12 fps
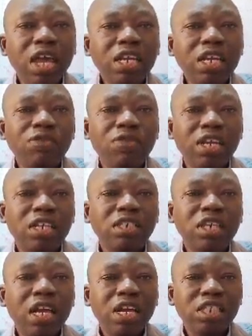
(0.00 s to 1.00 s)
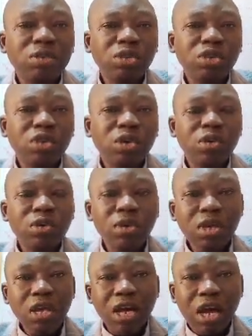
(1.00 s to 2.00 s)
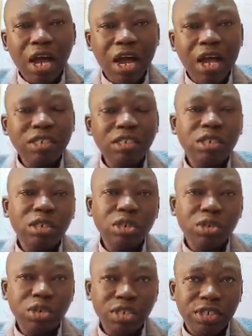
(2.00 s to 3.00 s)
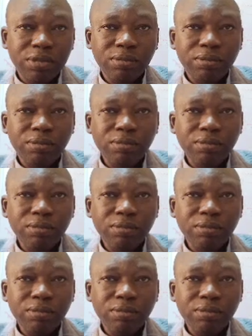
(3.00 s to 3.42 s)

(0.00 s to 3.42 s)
early financial exposure and training.